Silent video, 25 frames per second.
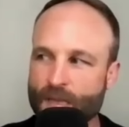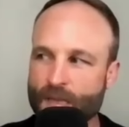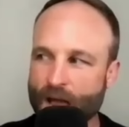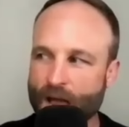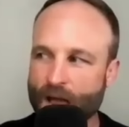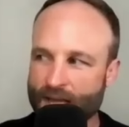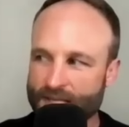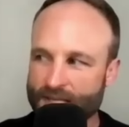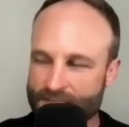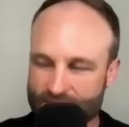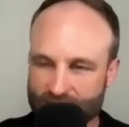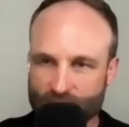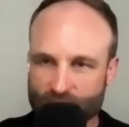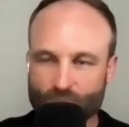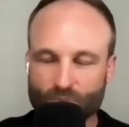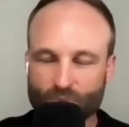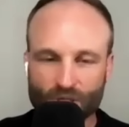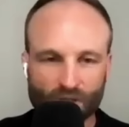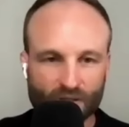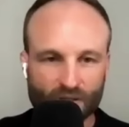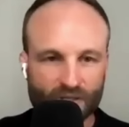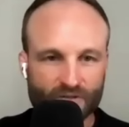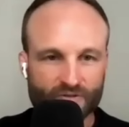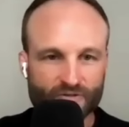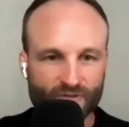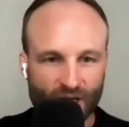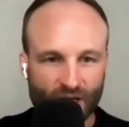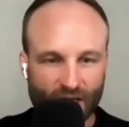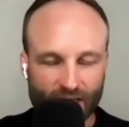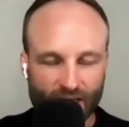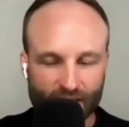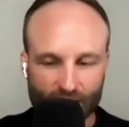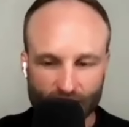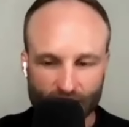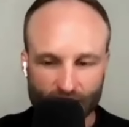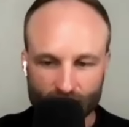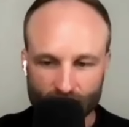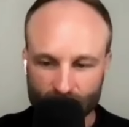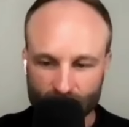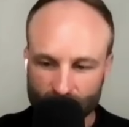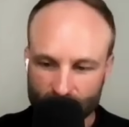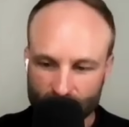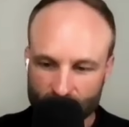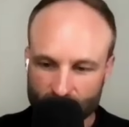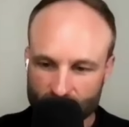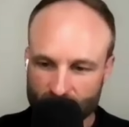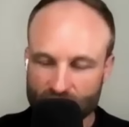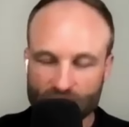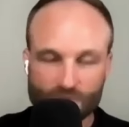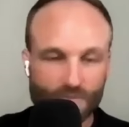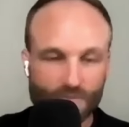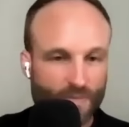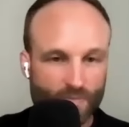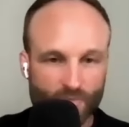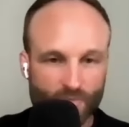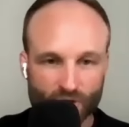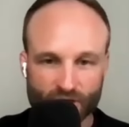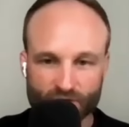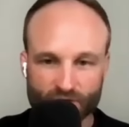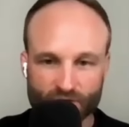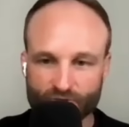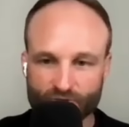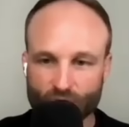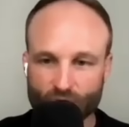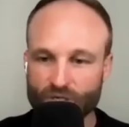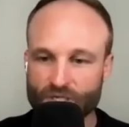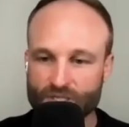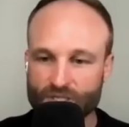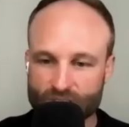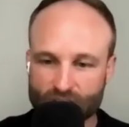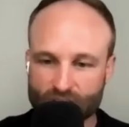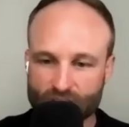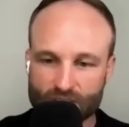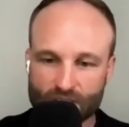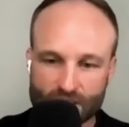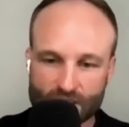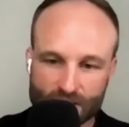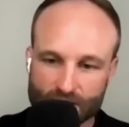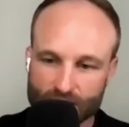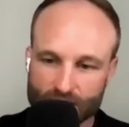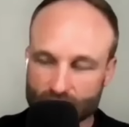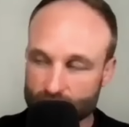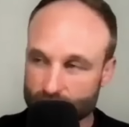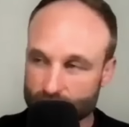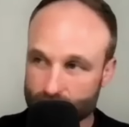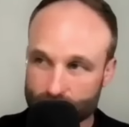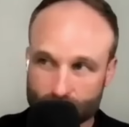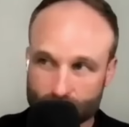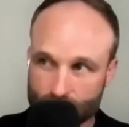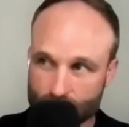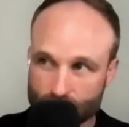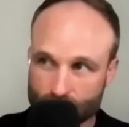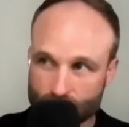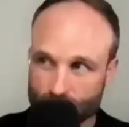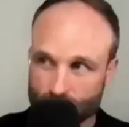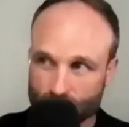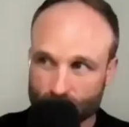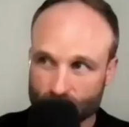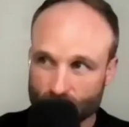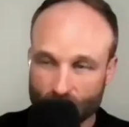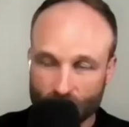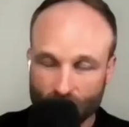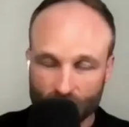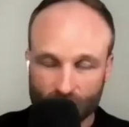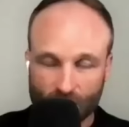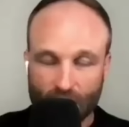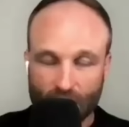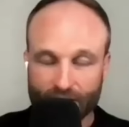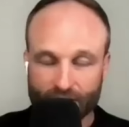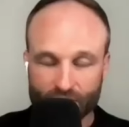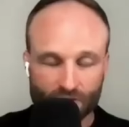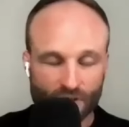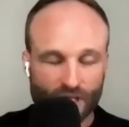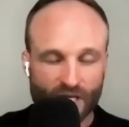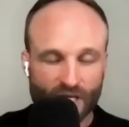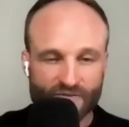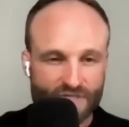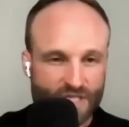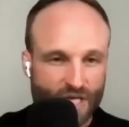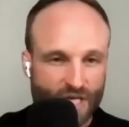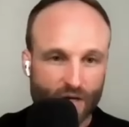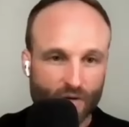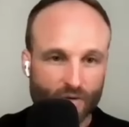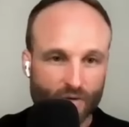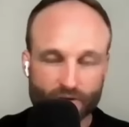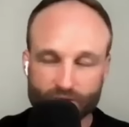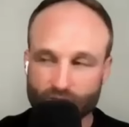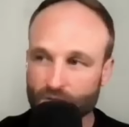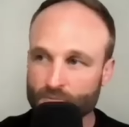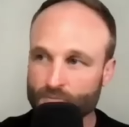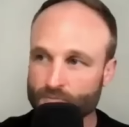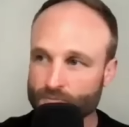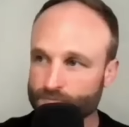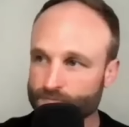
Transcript: I typically find you need to be pretty focused and you need to align your lifestyle with it.